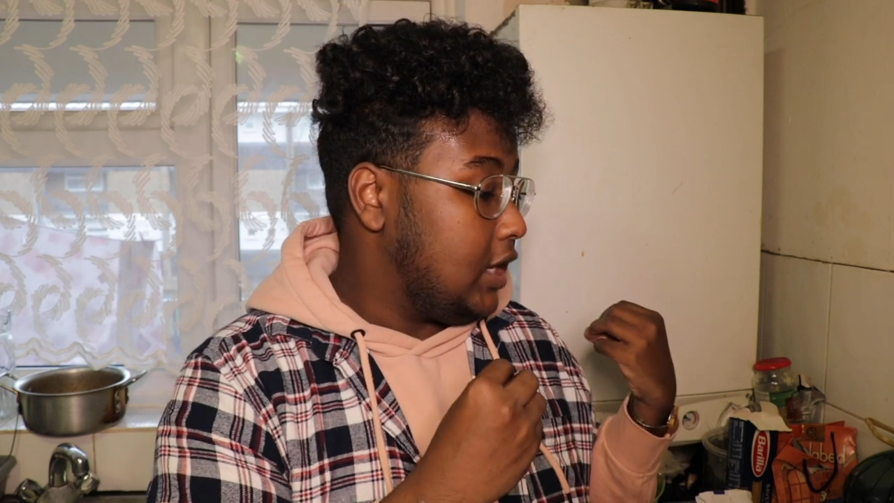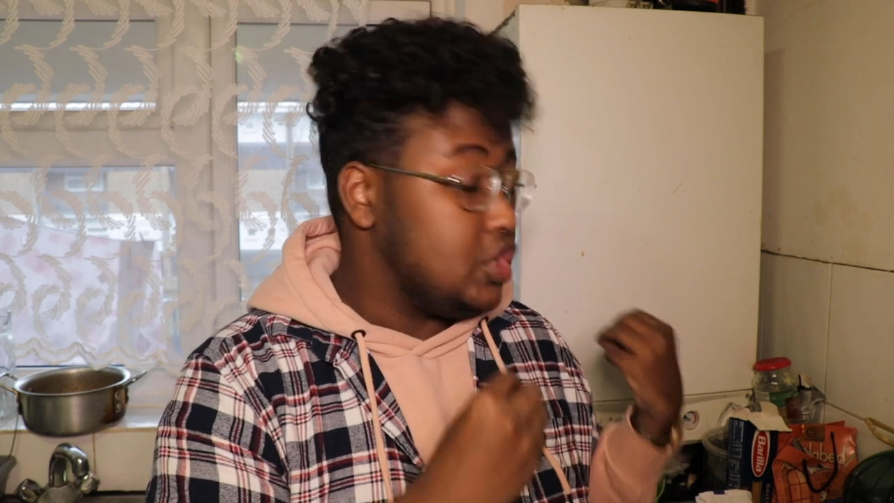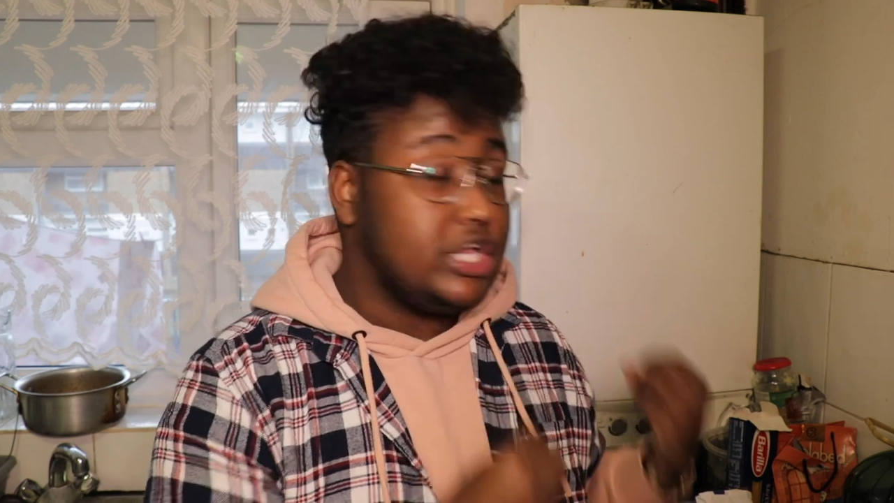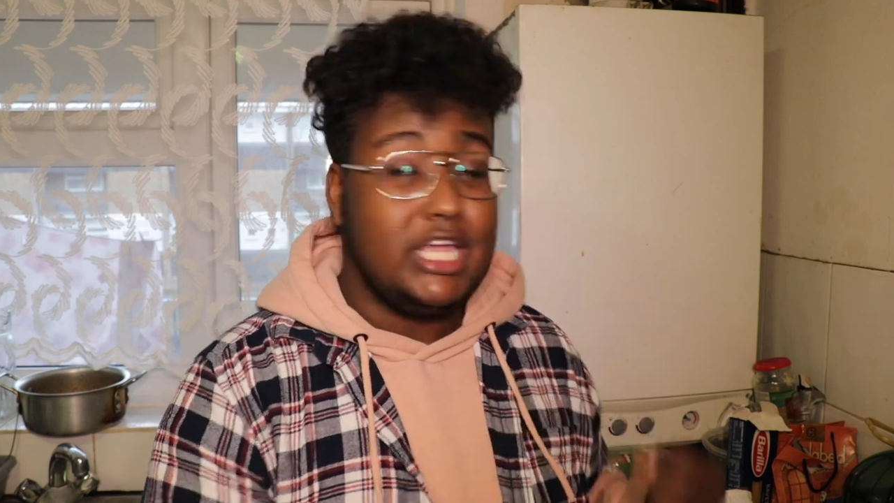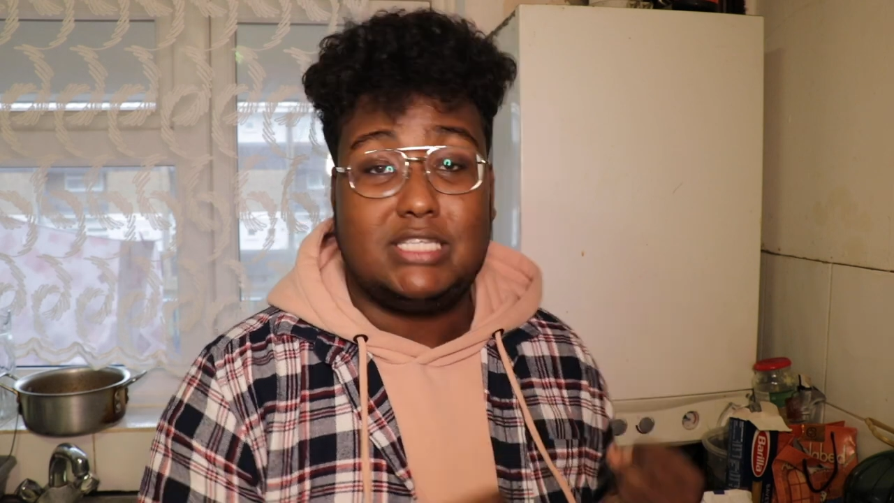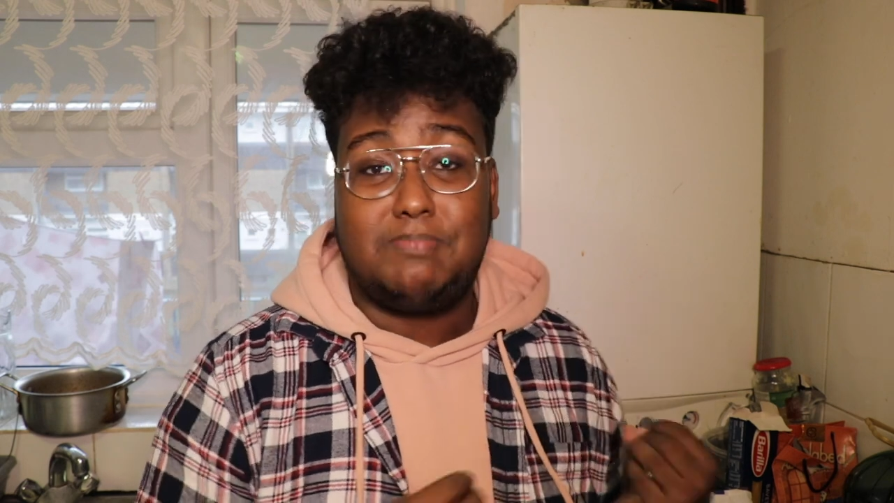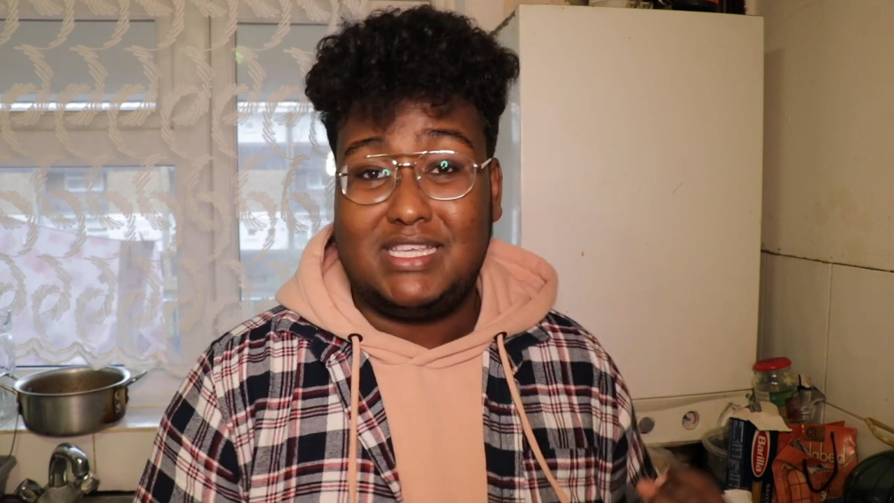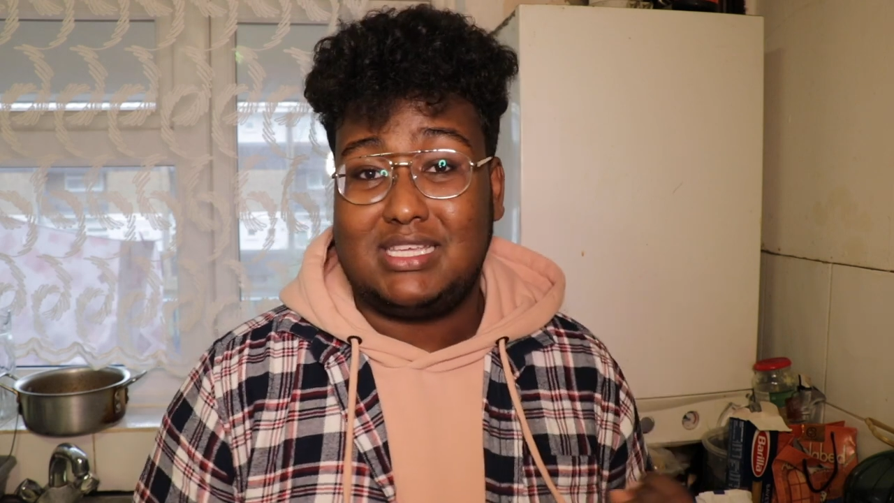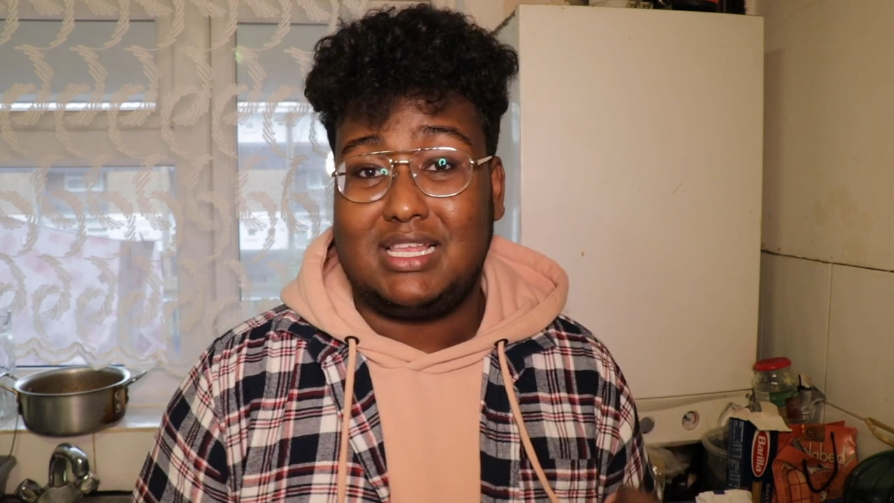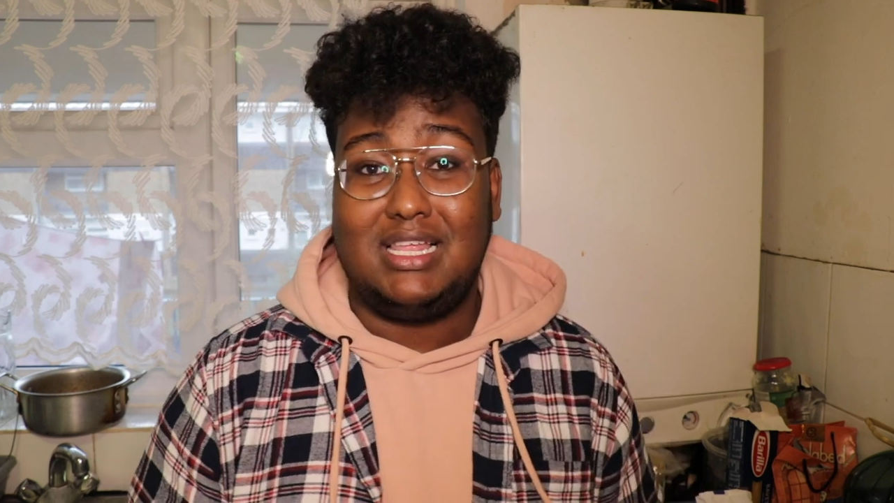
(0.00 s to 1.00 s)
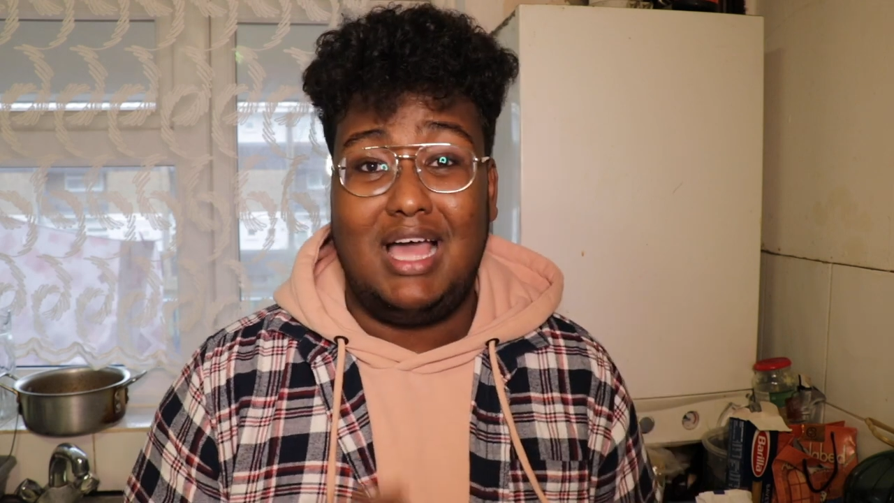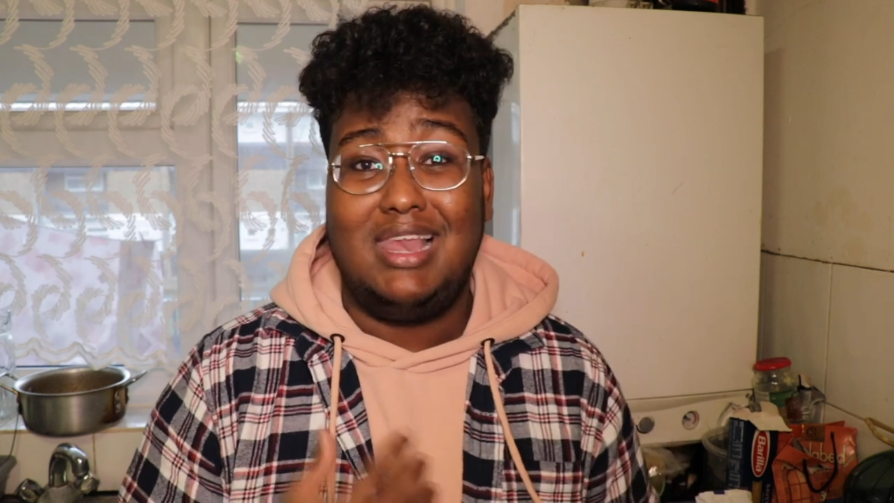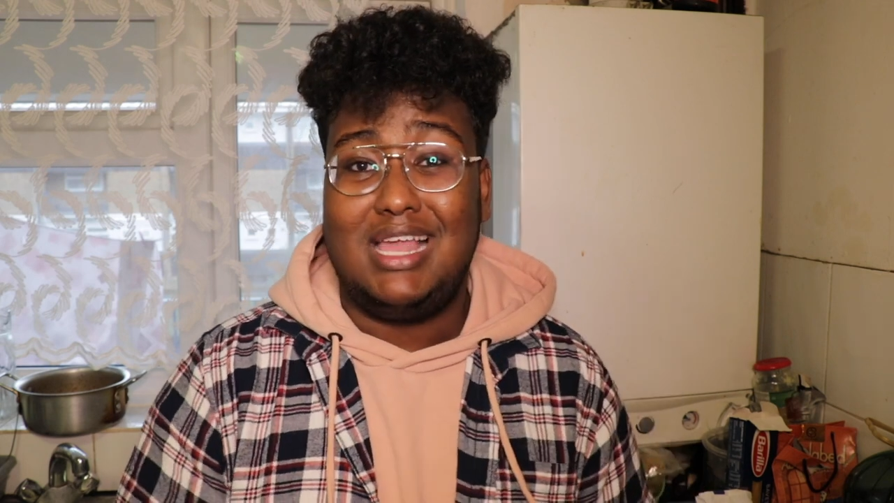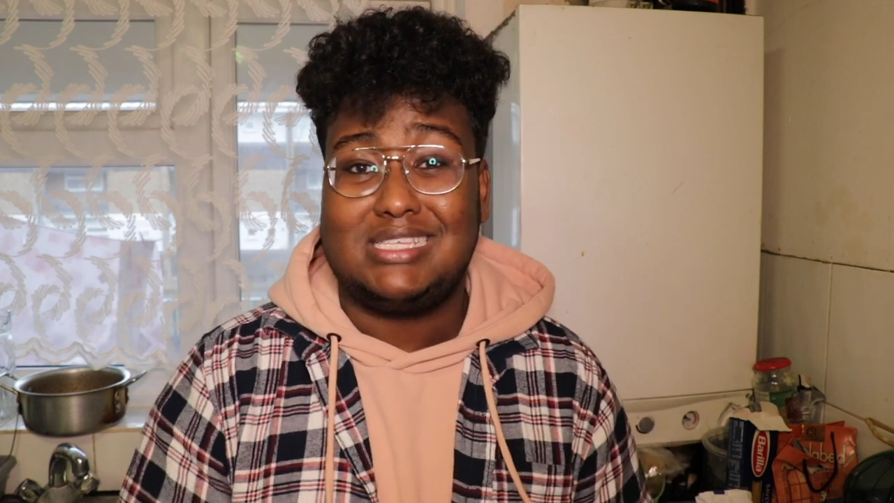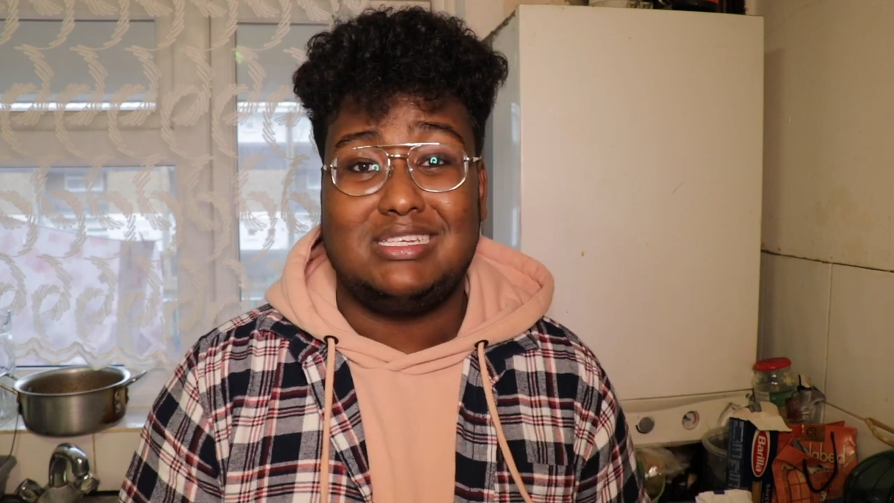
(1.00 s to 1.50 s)
cooking is basically a
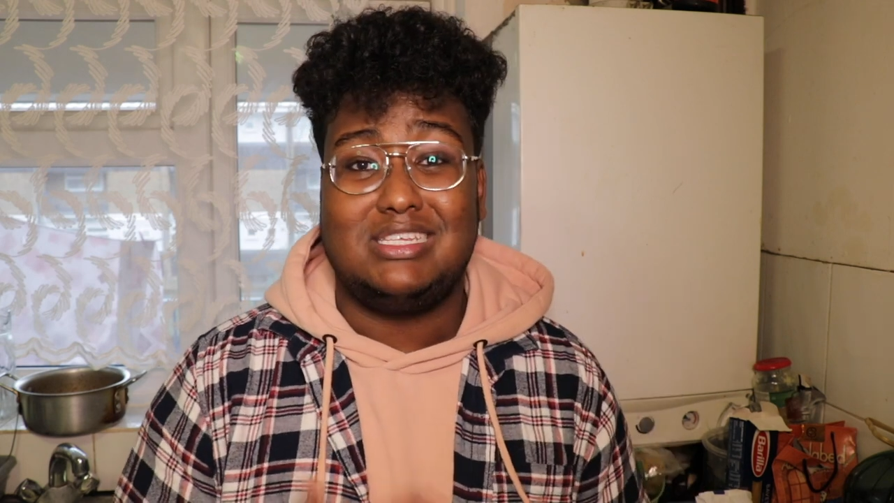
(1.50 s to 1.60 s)
lesson.